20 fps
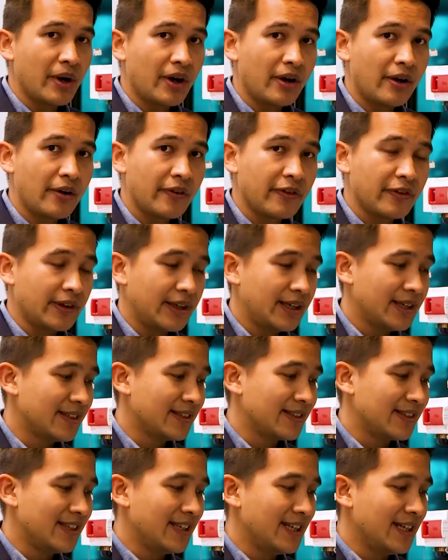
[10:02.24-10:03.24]
path
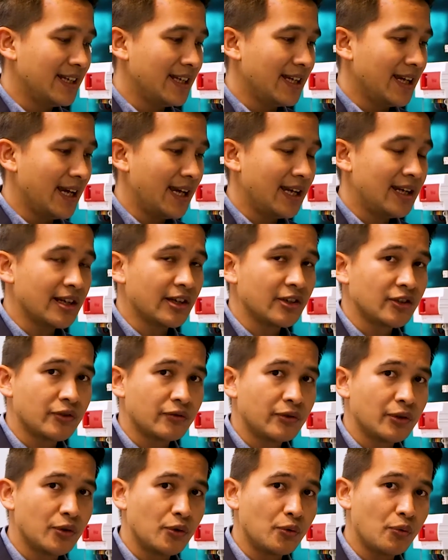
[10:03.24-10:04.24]
is the
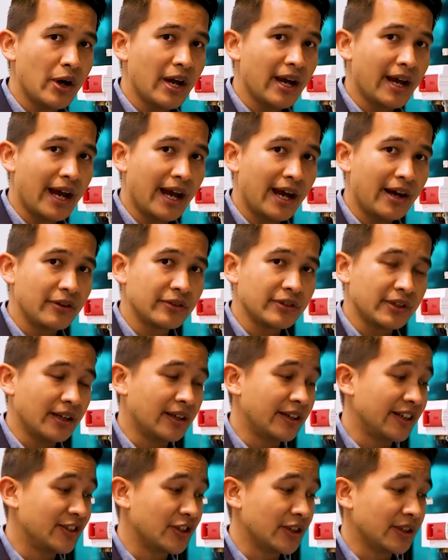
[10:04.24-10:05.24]
industrial, warehouse
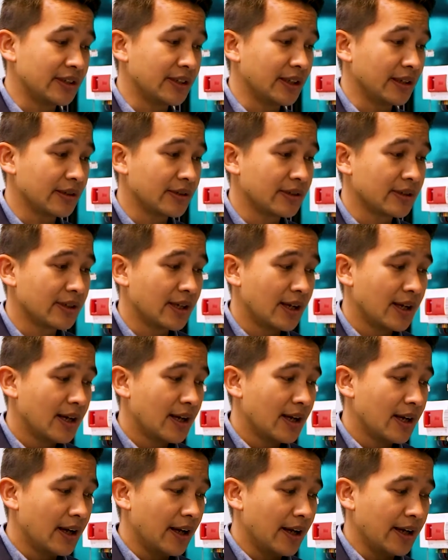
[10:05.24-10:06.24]
and logistics
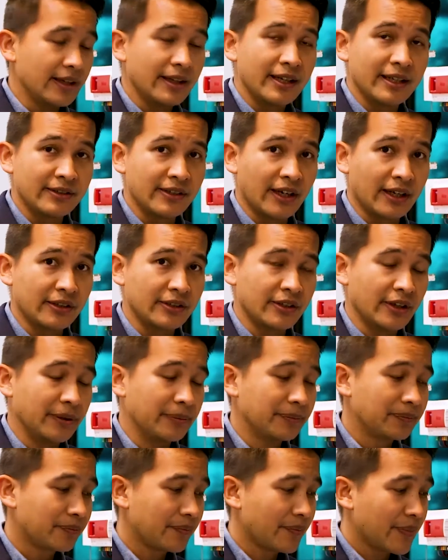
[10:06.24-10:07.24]
sector.
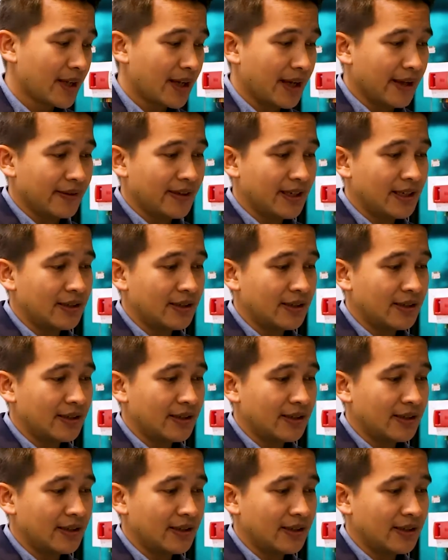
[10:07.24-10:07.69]
And